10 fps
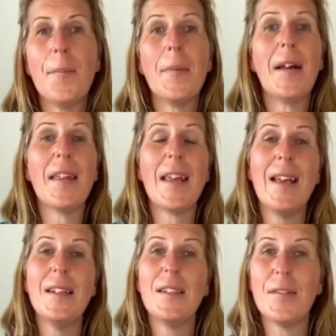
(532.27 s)
By the
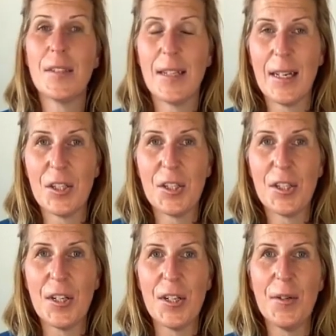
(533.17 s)
end of stage
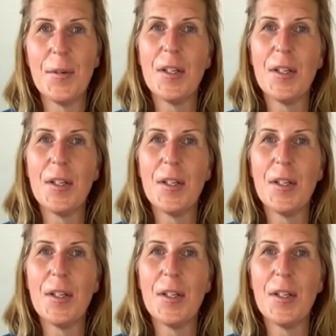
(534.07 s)
2,